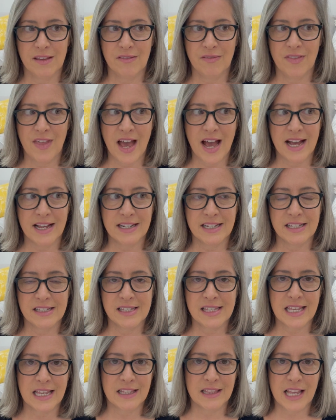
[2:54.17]
that is
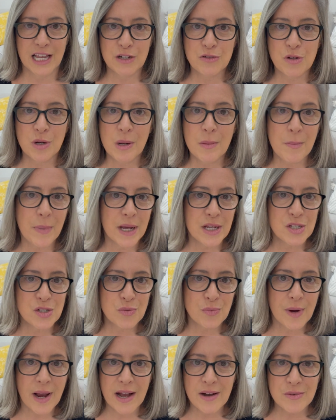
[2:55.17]
the electric bus
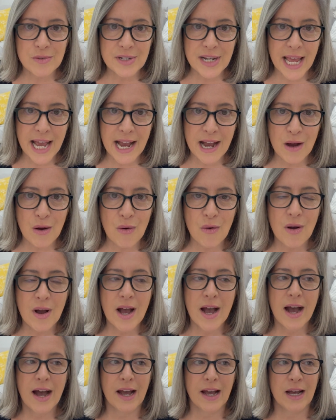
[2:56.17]
route now,
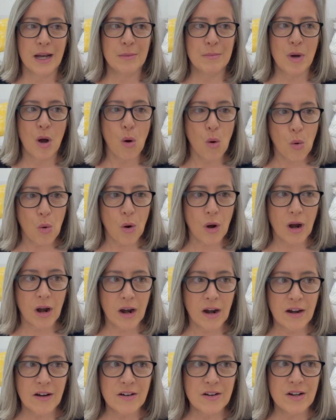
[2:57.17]

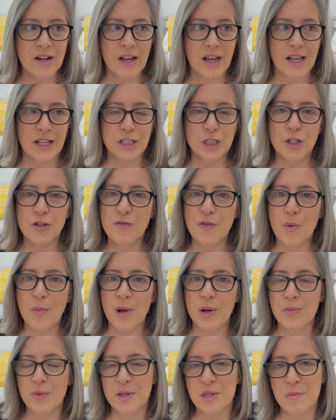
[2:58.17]
or look for
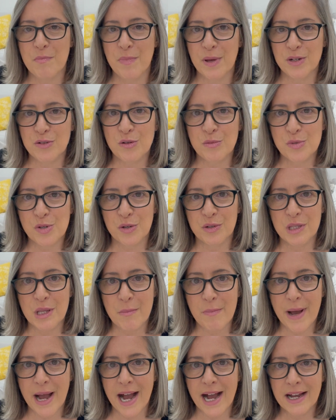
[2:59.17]
one where the bedrooms are in the
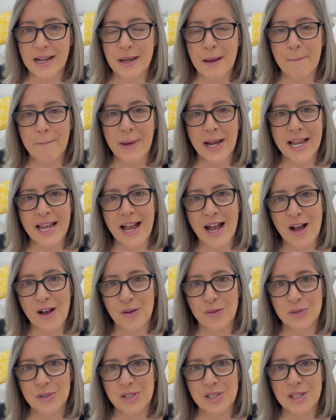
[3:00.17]
back. My
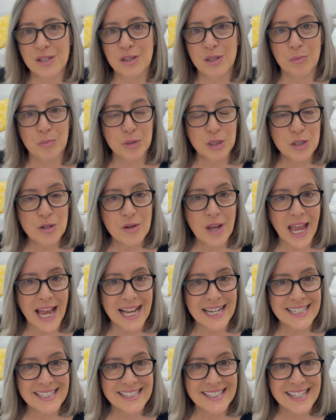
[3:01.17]
house, the blue Cactus